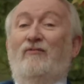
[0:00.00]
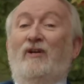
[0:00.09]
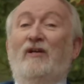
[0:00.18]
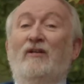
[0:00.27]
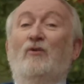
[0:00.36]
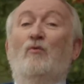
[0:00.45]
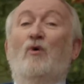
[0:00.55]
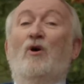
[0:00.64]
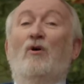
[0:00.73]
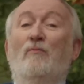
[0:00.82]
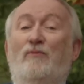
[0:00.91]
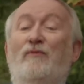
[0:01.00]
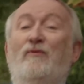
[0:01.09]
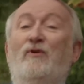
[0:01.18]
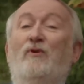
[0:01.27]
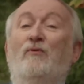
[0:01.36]
feel the warmth
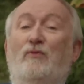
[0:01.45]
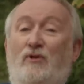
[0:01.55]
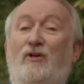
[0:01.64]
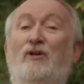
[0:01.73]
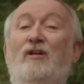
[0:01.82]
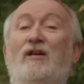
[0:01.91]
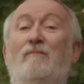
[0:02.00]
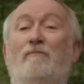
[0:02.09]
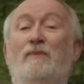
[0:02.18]
of you curled up